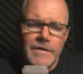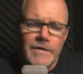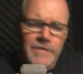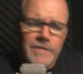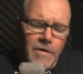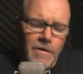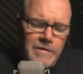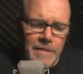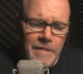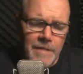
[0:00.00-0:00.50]

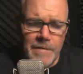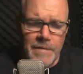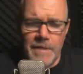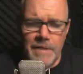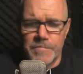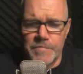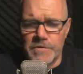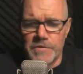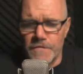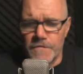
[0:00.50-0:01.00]
Don't come
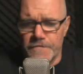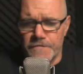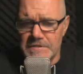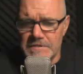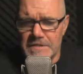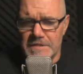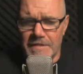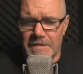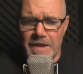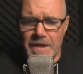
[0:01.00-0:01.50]
up with your
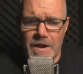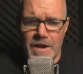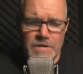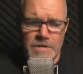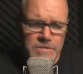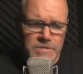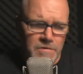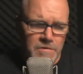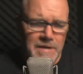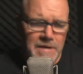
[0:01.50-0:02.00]
fist in the air,
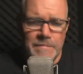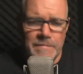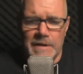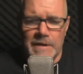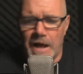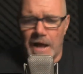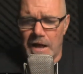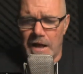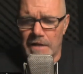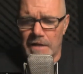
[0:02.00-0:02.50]
screaming,
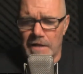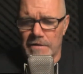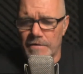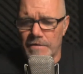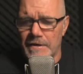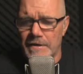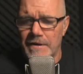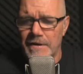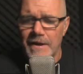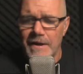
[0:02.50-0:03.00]

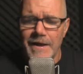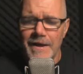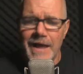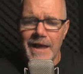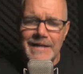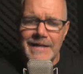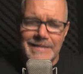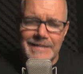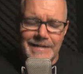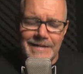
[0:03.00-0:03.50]
hollering,
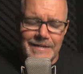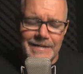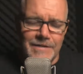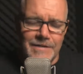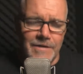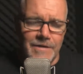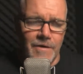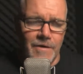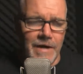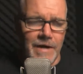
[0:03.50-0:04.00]
acting like you
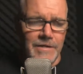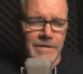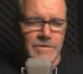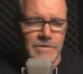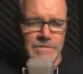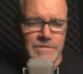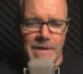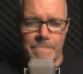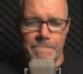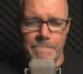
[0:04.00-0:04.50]
know how to
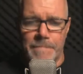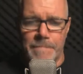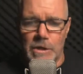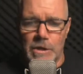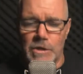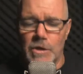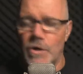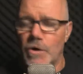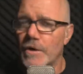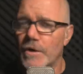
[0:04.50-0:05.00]
use a
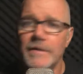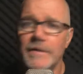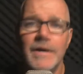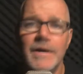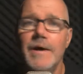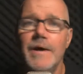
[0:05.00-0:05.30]
bullhorn.